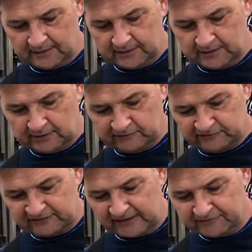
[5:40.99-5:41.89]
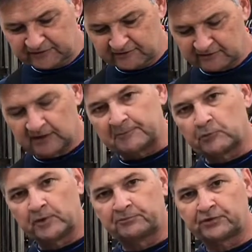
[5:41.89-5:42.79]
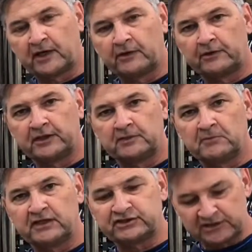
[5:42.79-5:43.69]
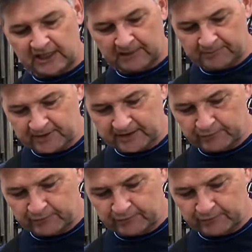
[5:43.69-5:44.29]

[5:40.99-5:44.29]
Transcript: you know, safety is the #1 priority in my shop, and